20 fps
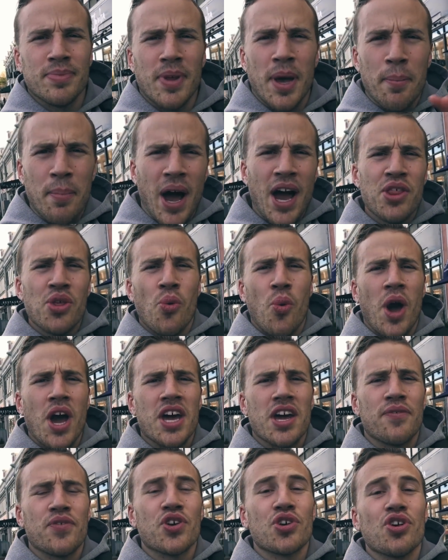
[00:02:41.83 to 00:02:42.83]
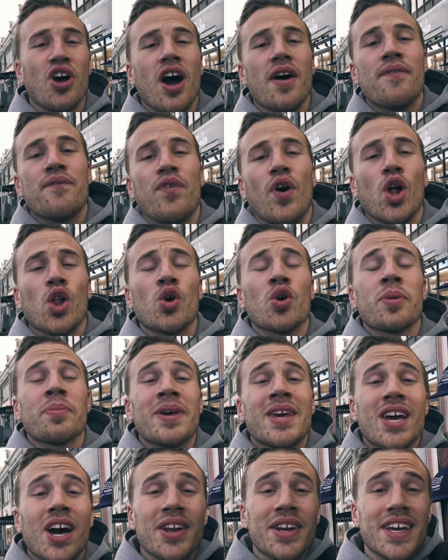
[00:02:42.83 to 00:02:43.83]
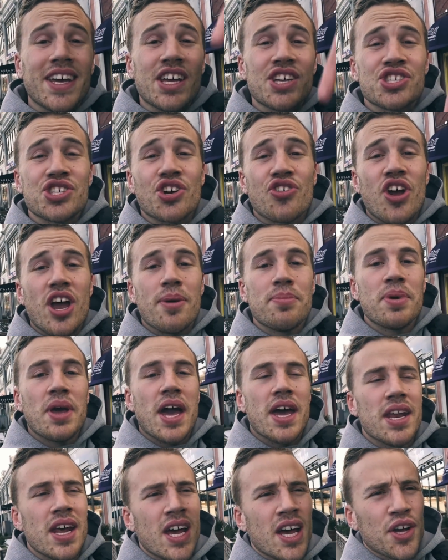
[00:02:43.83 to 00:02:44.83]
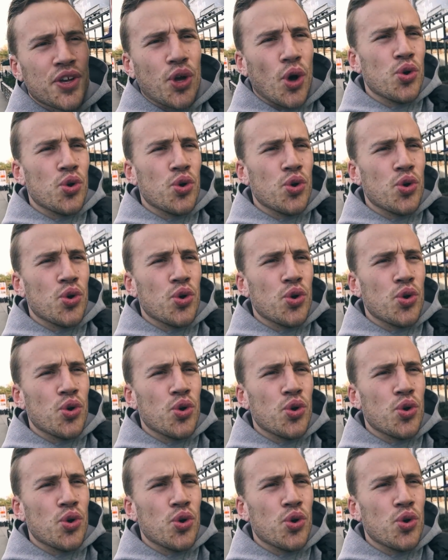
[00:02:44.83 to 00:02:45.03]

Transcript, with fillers: And by the way, if you're not following me on Instagram yet,